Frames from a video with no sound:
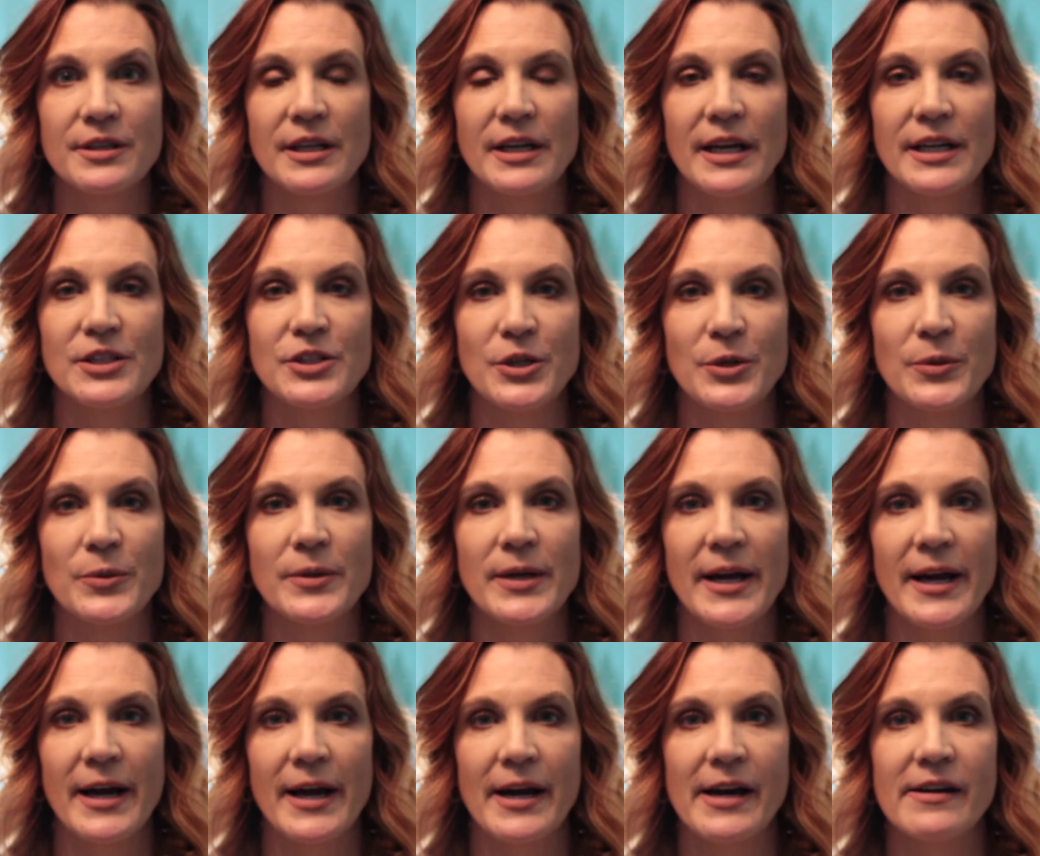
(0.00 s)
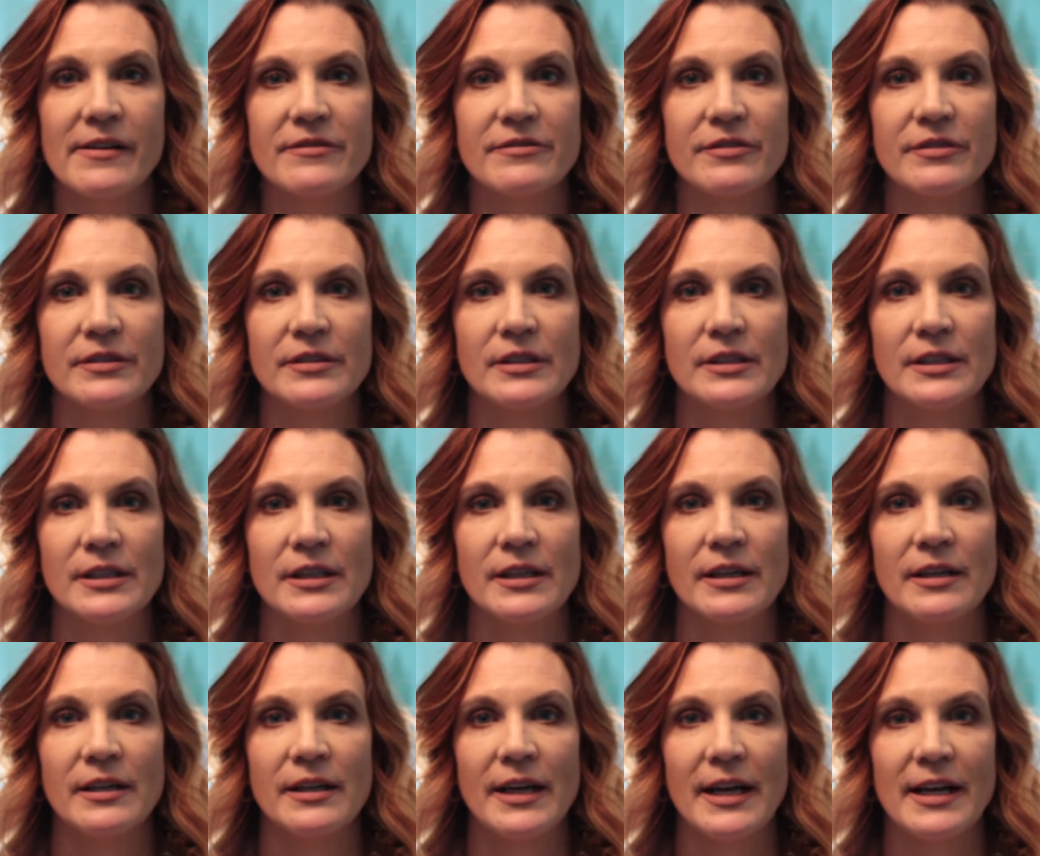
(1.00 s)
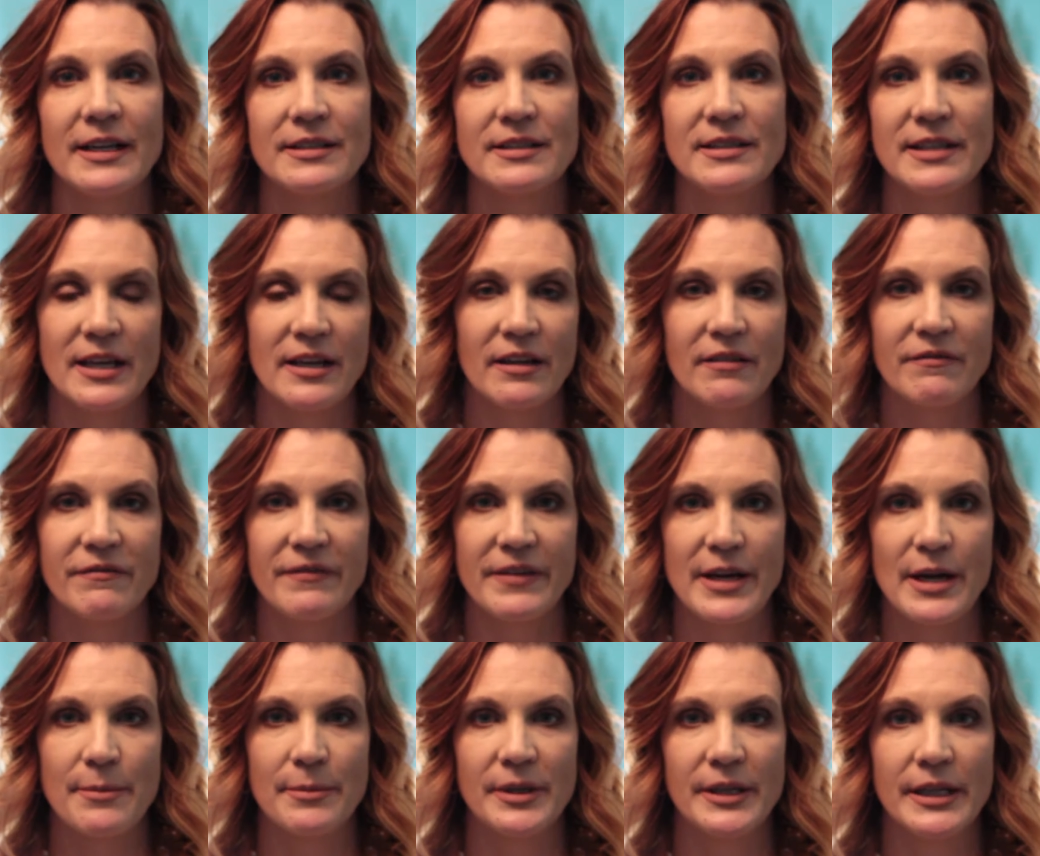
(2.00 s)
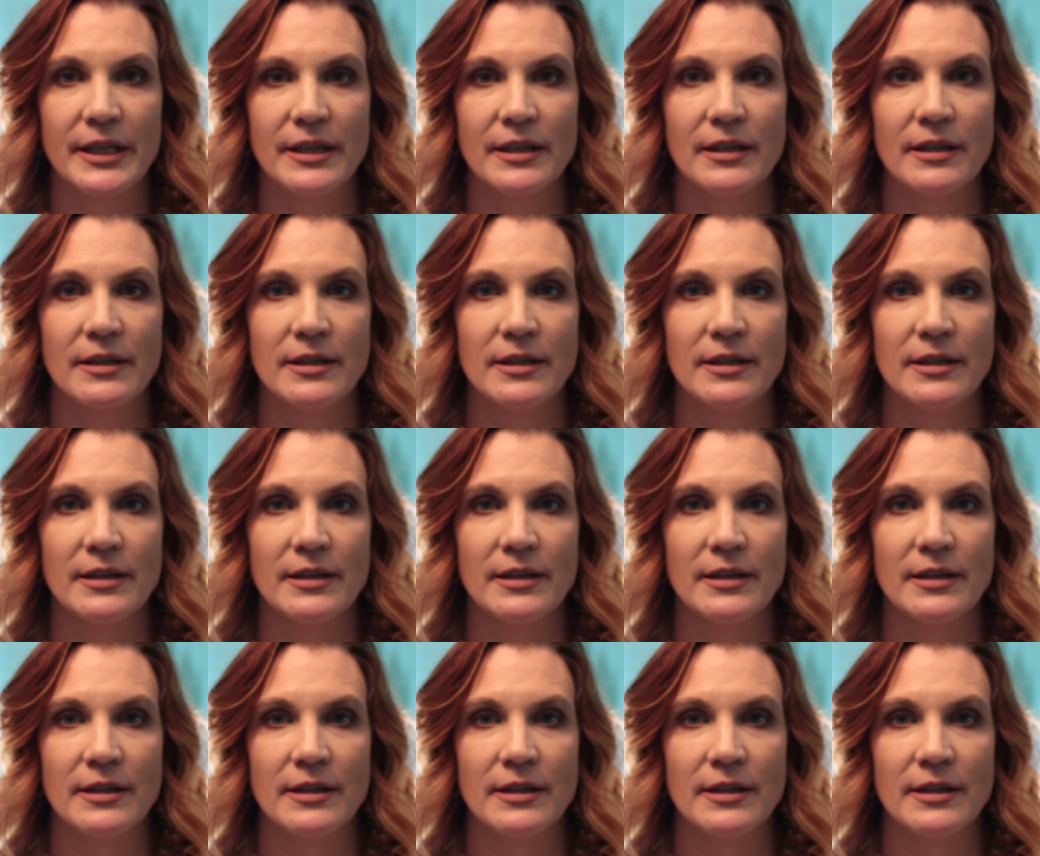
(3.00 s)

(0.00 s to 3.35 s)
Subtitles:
that I don't have extended family.